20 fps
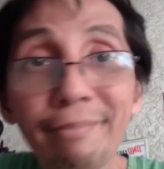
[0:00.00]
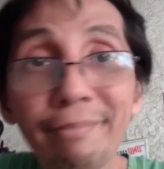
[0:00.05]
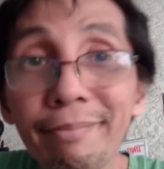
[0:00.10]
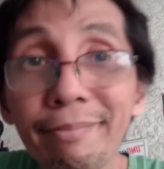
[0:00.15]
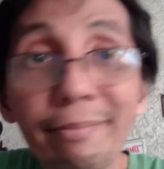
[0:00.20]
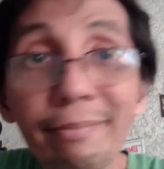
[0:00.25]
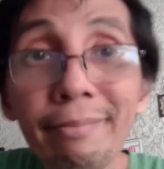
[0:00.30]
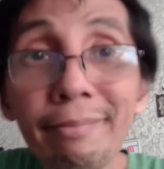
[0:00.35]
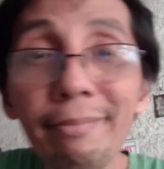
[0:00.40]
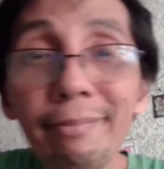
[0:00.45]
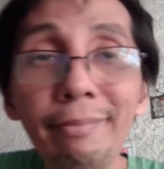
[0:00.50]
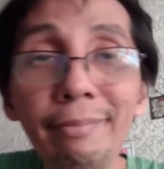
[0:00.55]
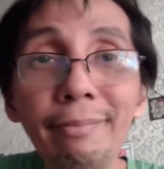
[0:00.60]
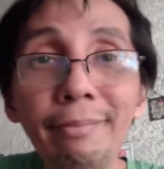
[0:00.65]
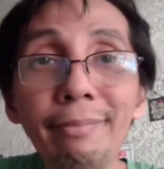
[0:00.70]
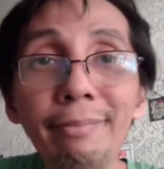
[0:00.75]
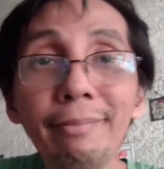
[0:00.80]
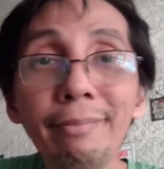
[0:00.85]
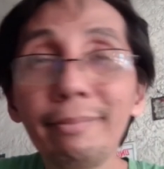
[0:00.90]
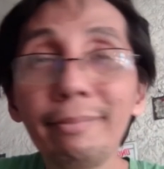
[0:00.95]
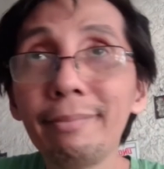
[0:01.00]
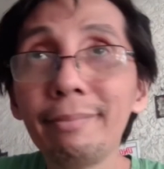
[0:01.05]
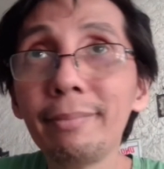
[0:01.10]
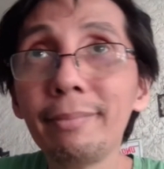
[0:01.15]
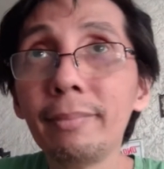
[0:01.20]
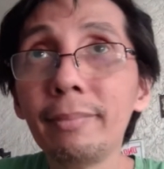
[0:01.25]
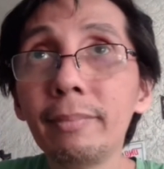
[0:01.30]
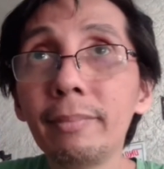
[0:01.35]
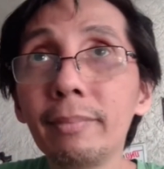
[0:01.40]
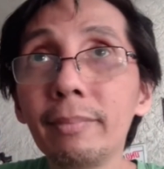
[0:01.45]

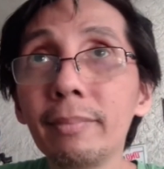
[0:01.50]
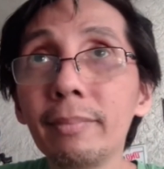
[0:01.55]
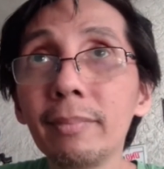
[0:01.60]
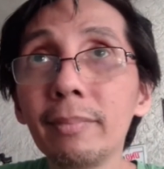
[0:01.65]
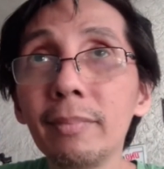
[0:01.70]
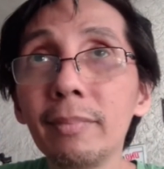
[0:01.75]
(no one is talking)